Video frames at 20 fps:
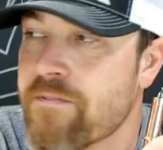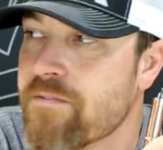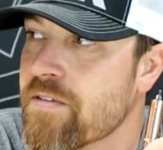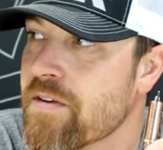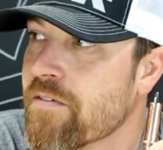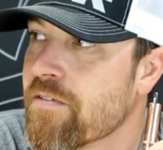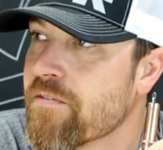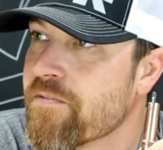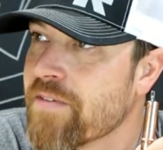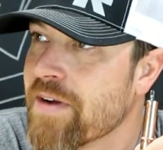If
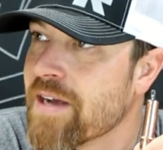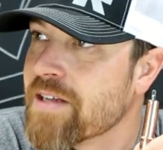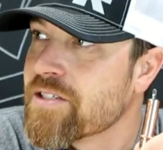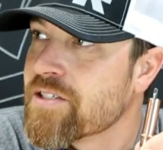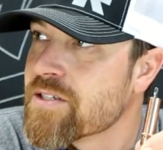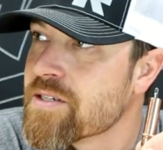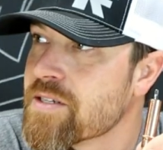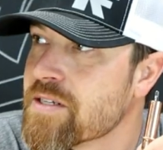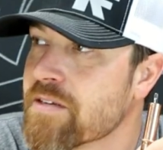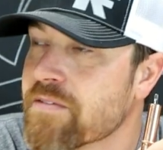you ever find
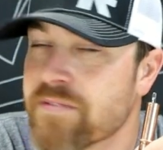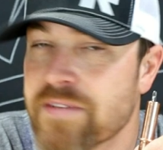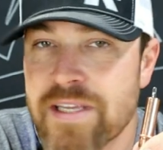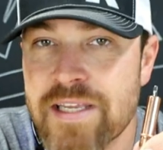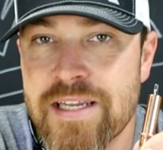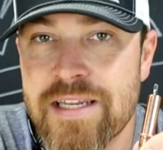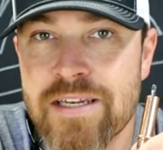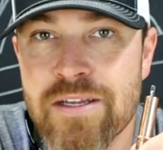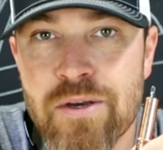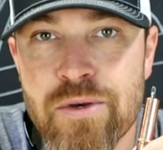yourself
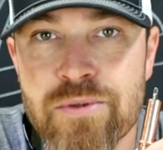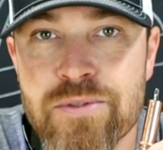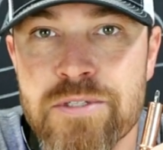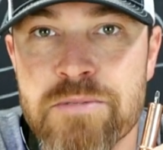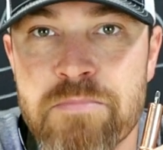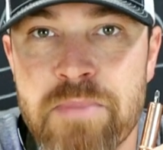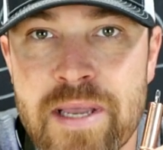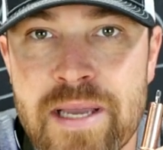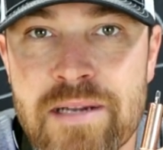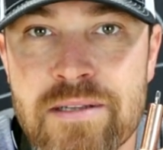needing to hold
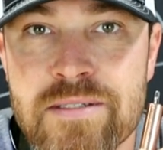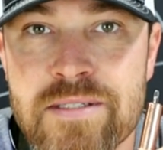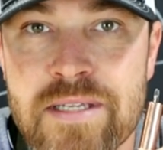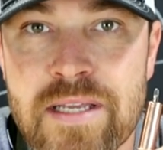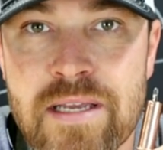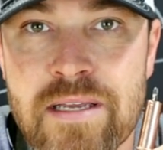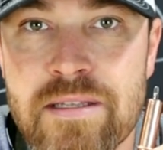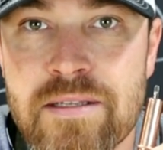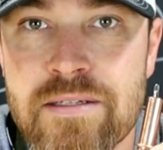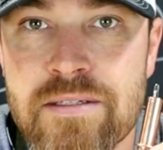some panels
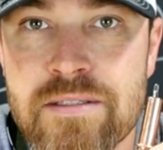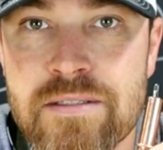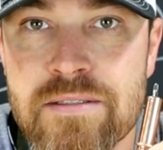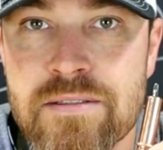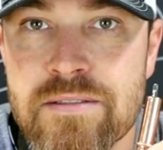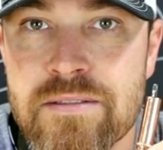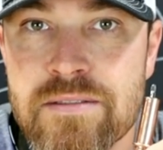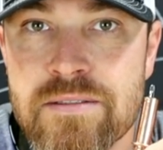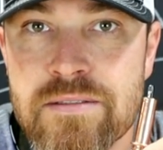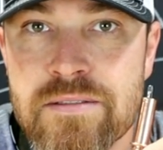together,